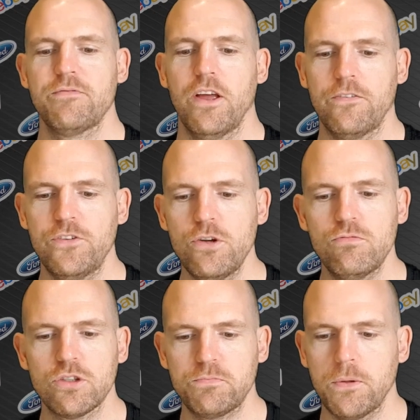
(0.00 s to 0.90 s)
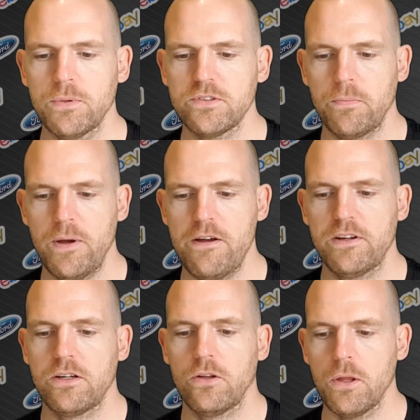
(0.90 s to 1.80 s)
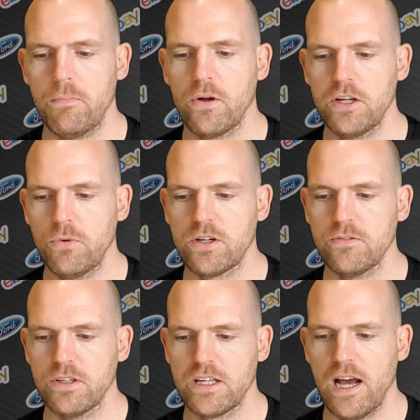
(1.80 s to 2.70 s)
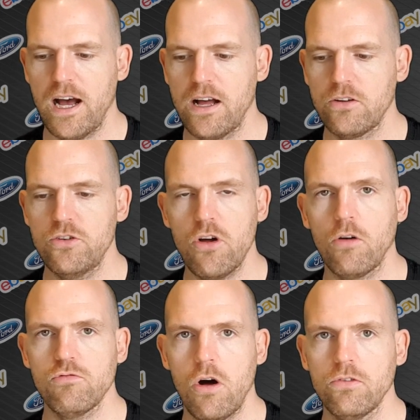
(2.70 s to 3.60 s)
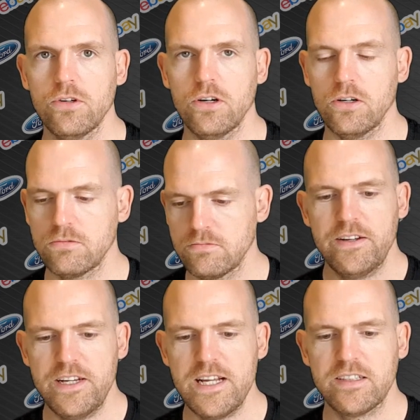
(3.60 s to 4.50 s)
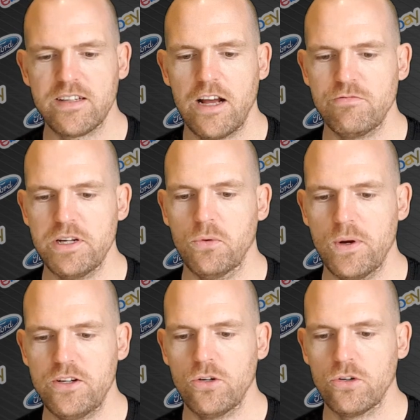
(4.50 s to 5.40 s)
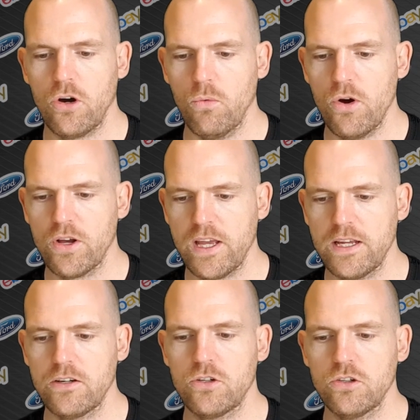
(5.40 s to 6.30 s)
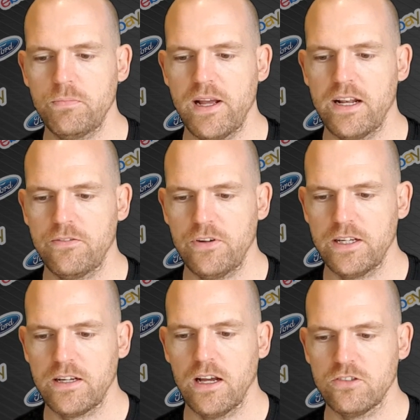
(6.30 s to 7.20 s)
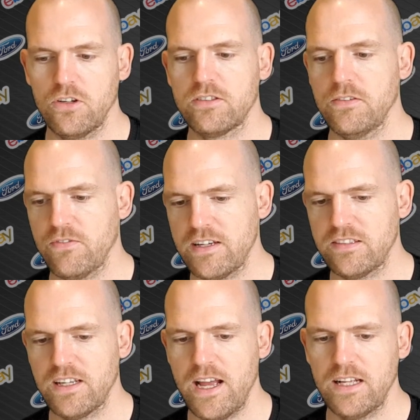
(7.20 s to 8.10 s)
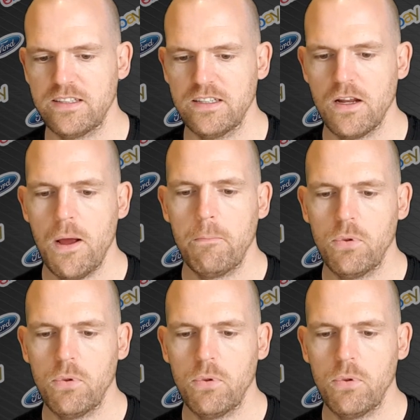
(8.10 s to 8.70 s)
A few rust bubbles appearing on the bodywork of the car, not rot though. Near side rear window not working, could be anything as not investigated.